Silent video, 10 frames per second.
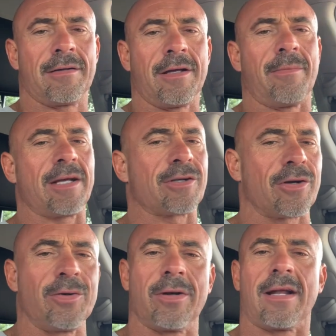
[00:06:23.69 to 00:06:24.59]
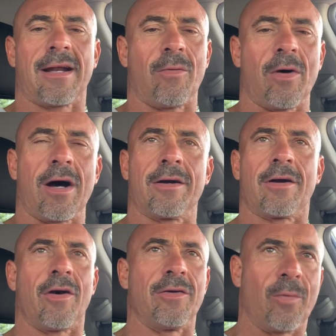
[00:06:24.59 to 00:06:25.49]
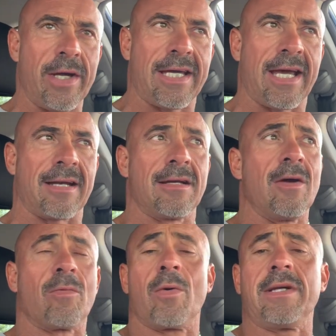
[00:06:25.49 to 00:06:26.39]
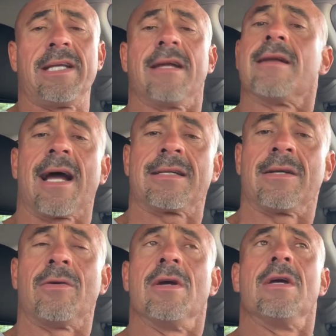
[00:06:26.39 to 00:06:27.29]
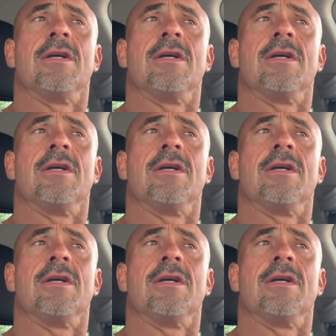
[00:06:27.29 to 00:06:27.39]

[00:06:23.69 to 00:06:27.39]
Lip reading: Make sure you're doing a lot of water on the weekend, where we tend not to.